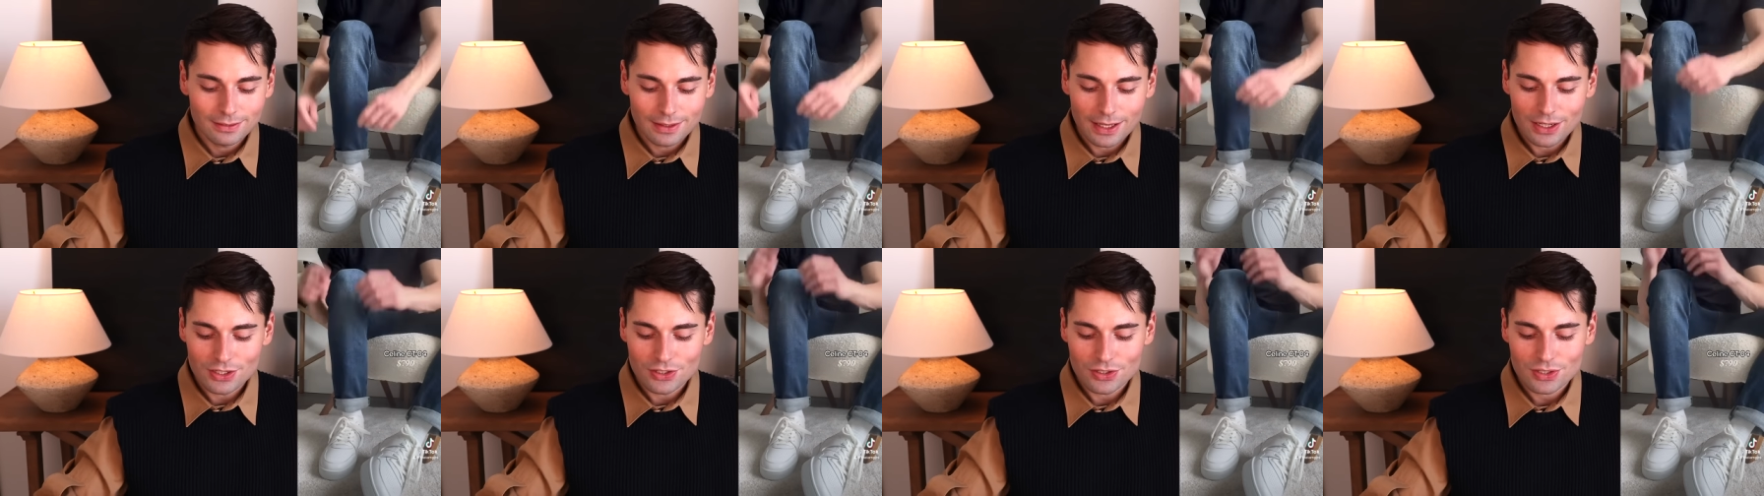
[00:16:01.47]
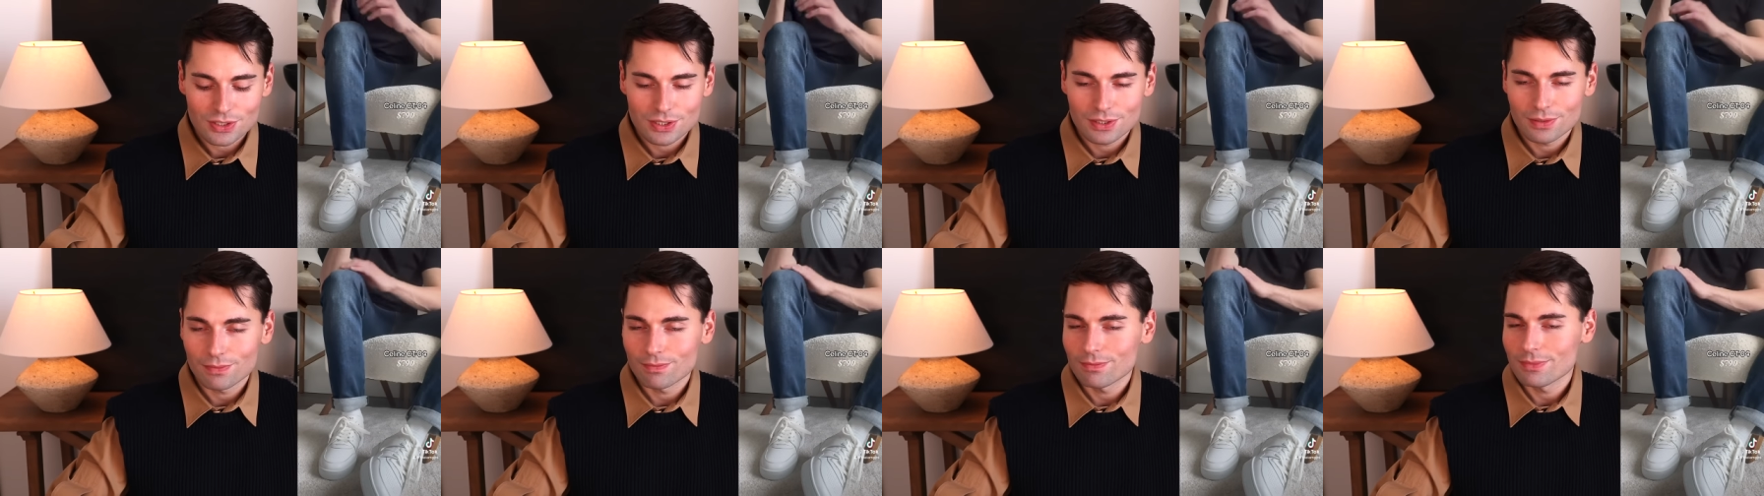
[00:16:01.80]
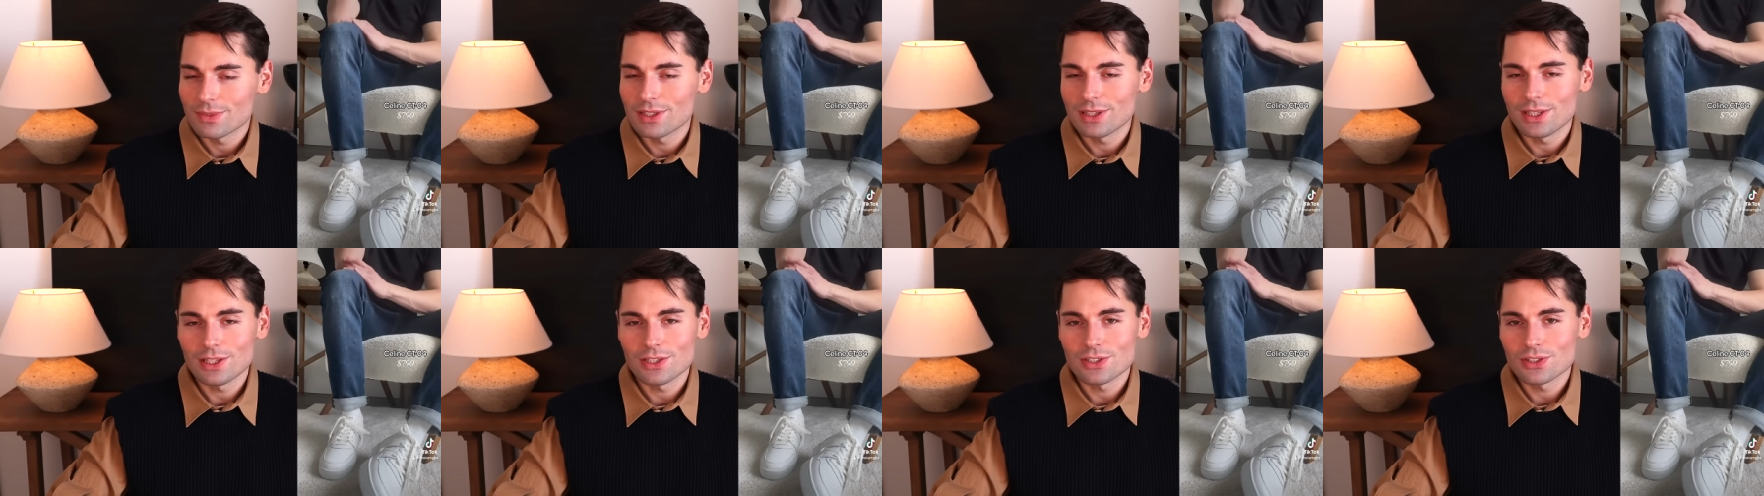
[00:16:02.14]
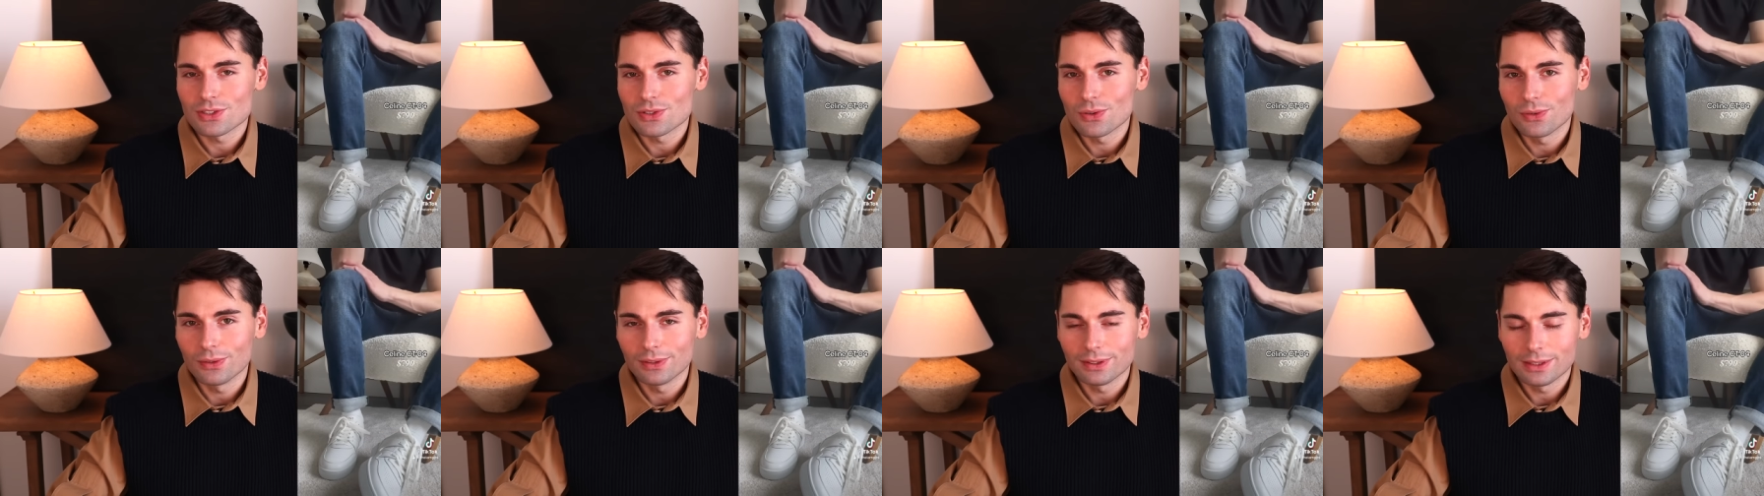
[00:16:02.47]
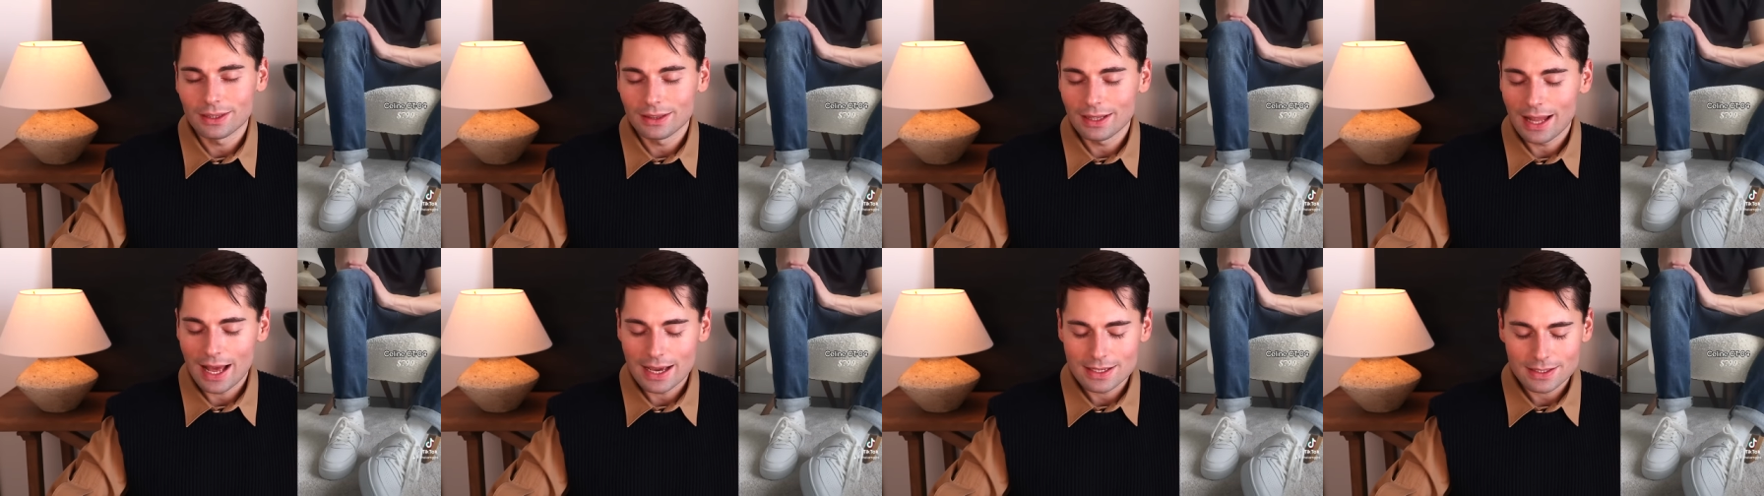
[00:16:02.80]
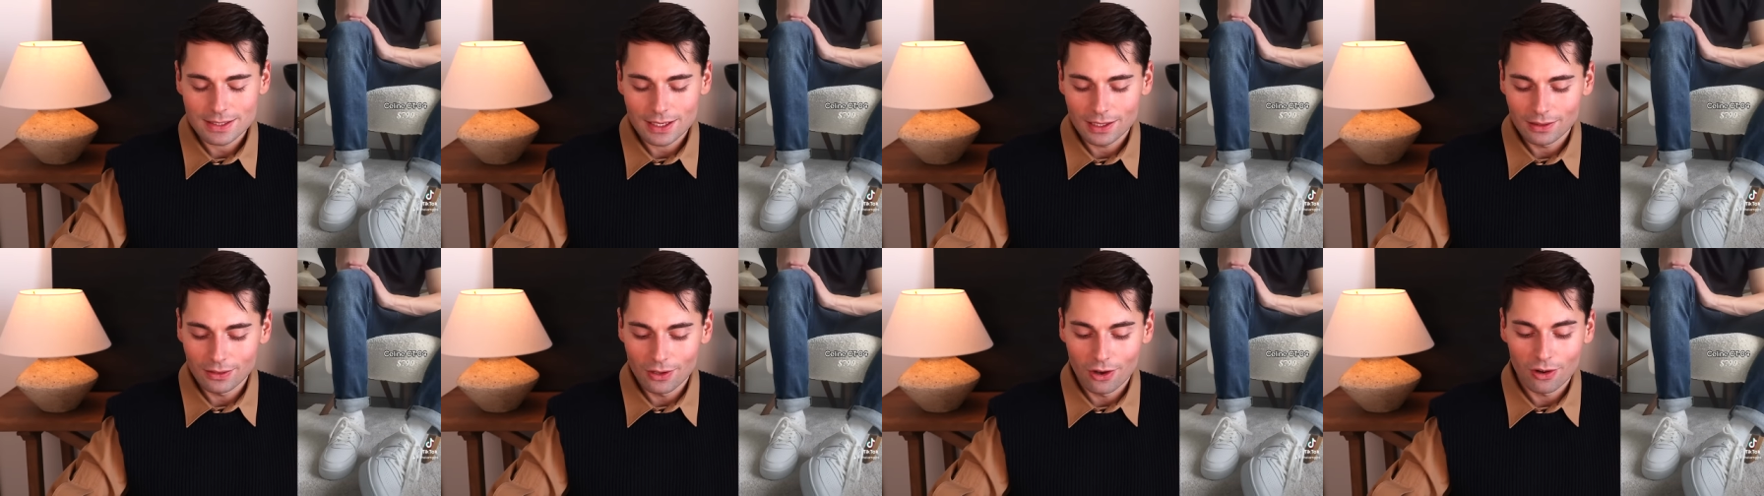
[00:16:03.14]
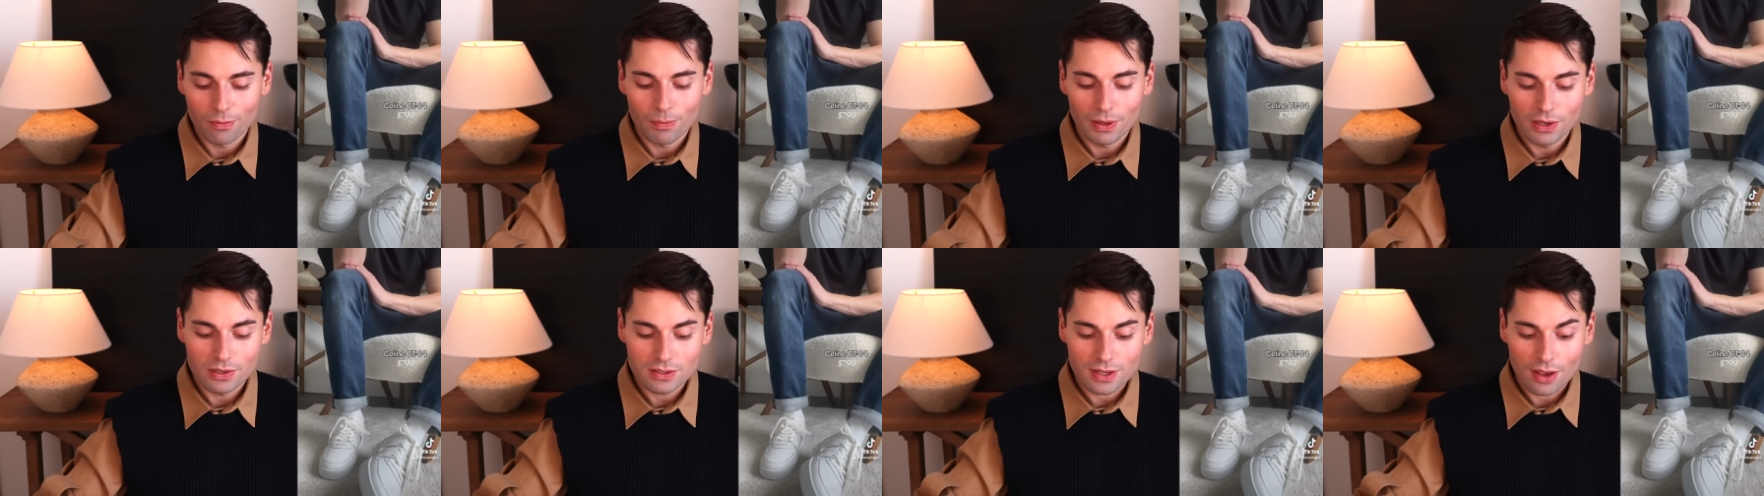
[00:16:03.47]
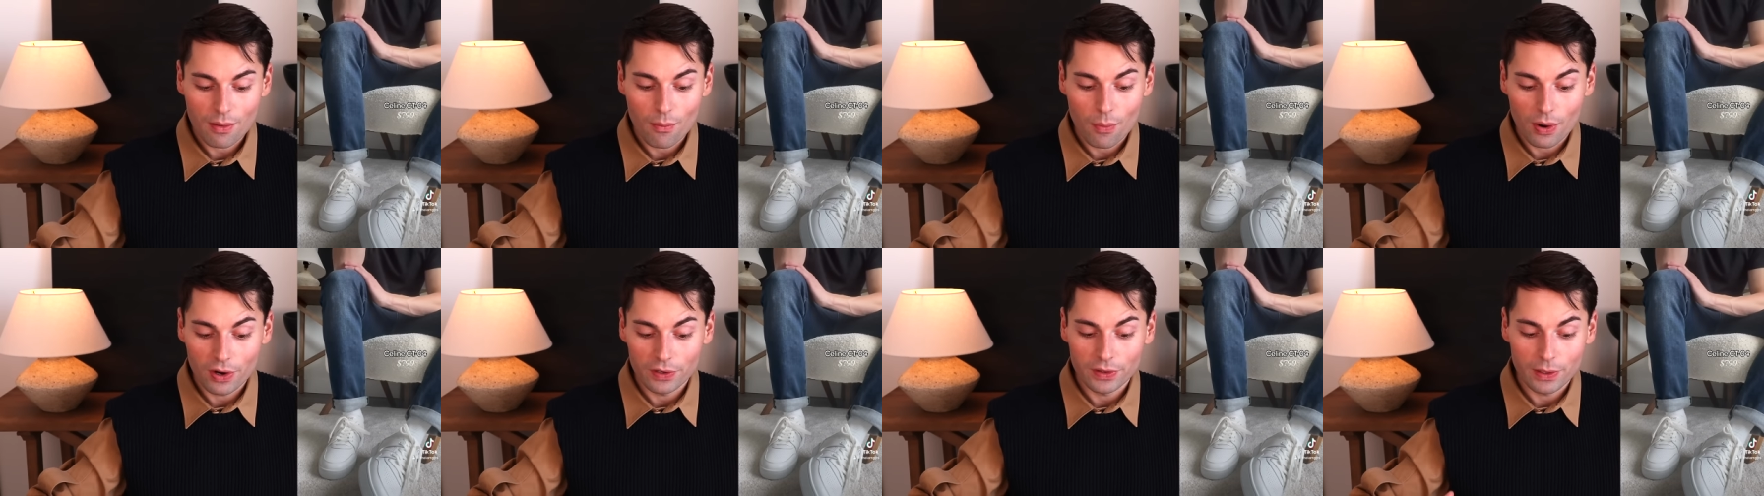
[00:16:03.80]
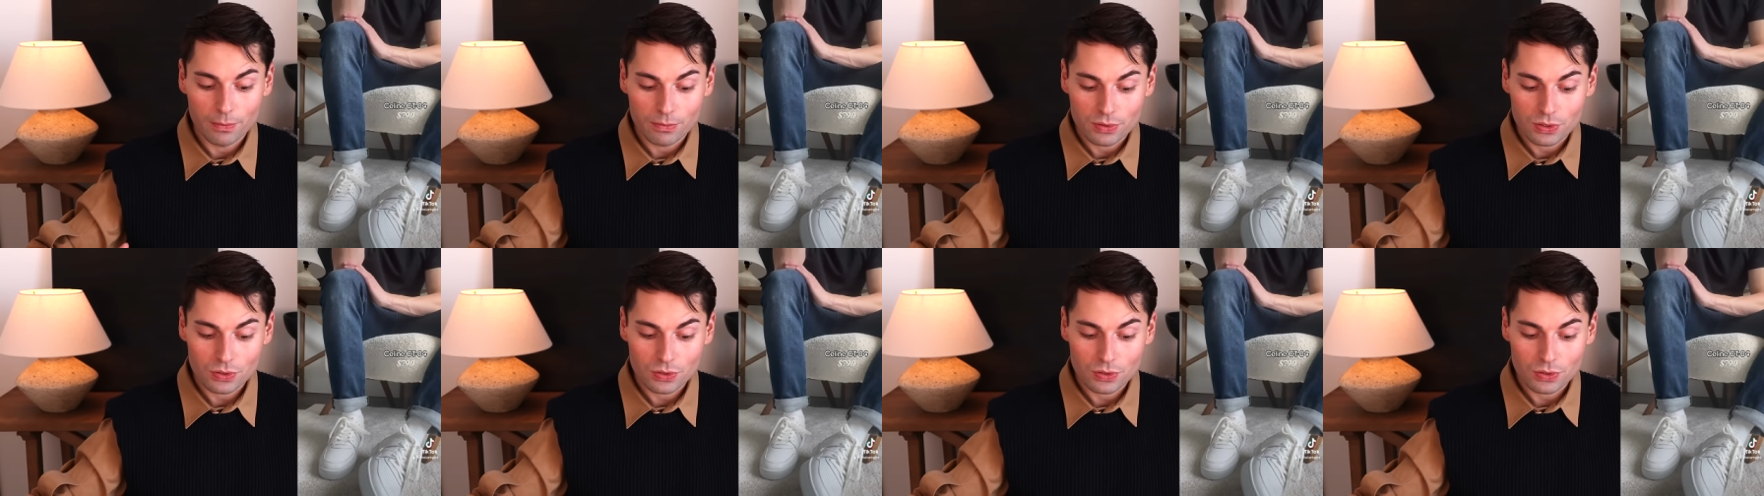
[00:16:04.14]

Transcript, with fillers: They just they just don't last that long because I wear them